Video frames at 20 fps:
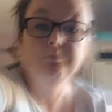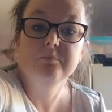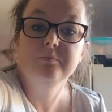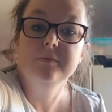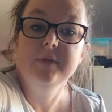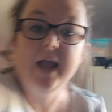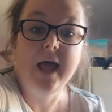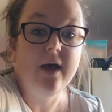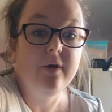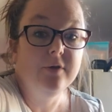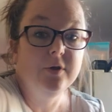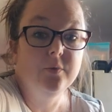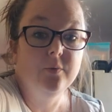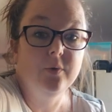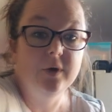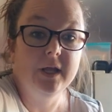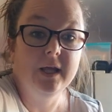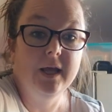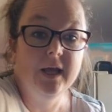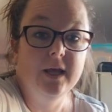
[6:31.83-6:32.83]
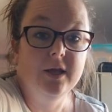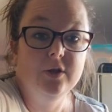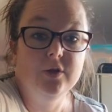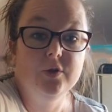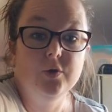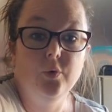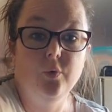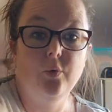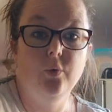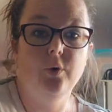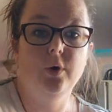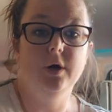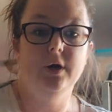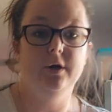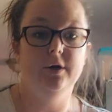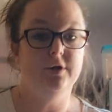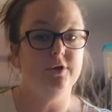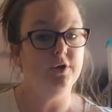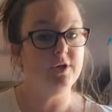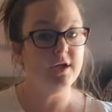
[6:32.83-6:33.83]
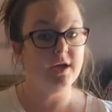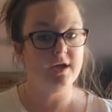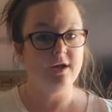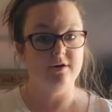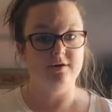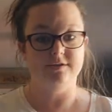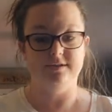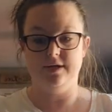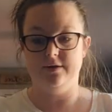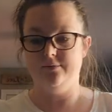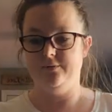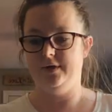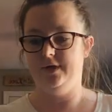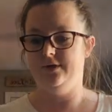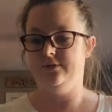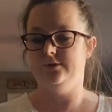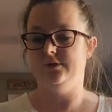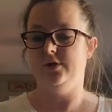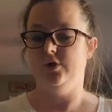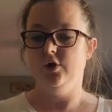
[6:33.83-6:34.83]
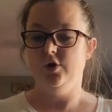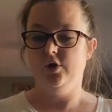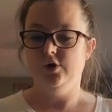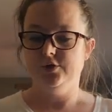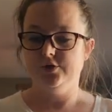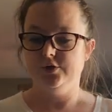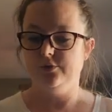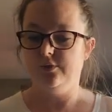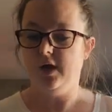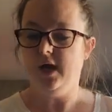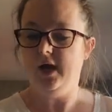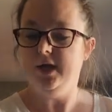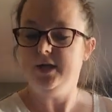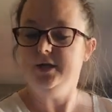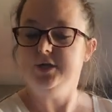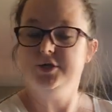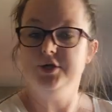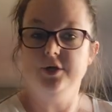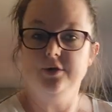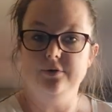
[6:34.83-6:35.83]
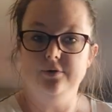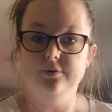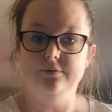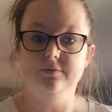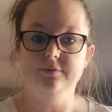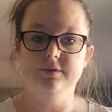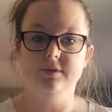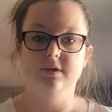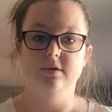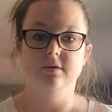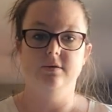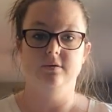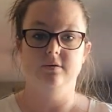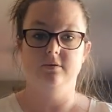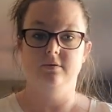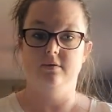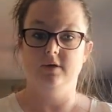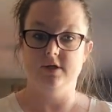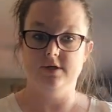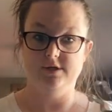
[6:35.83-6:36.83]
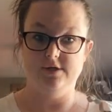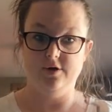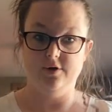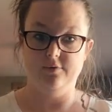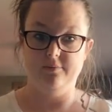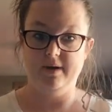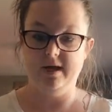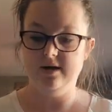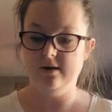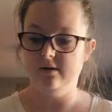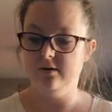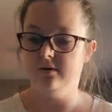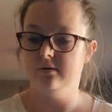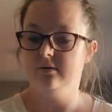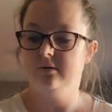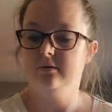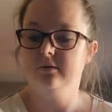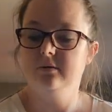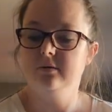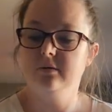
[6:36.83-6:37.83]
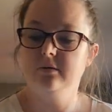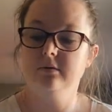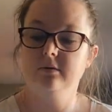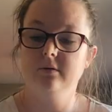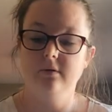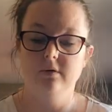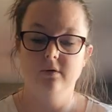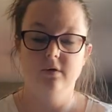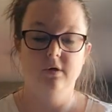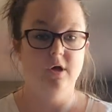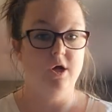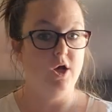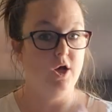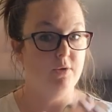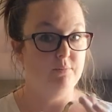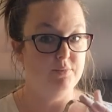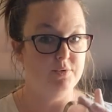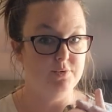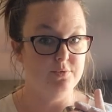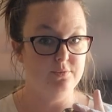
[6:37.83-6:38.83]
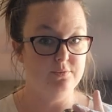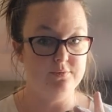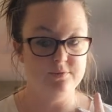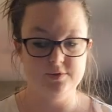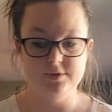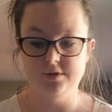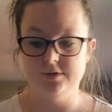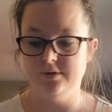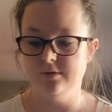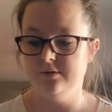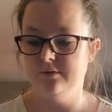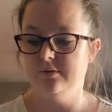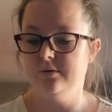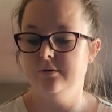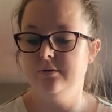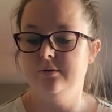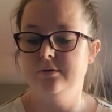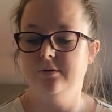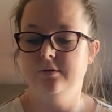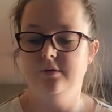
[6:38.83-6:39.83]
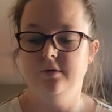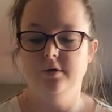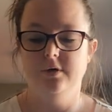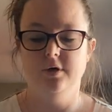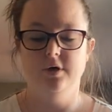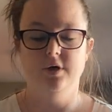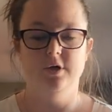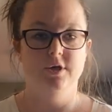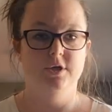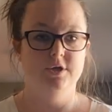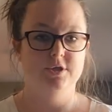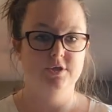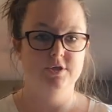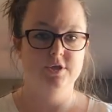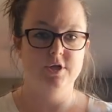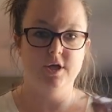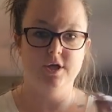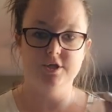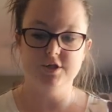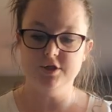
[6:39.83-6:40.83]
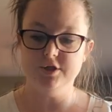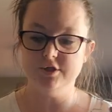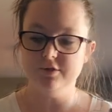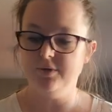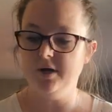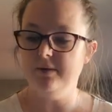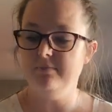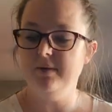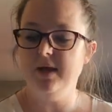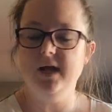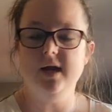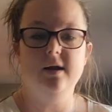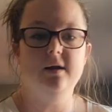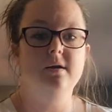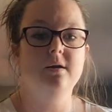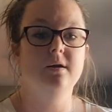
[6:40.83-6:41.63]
Now you want to get your cookie cutters that you want to use. So I chose a snowman, a boot, a gingerbread man,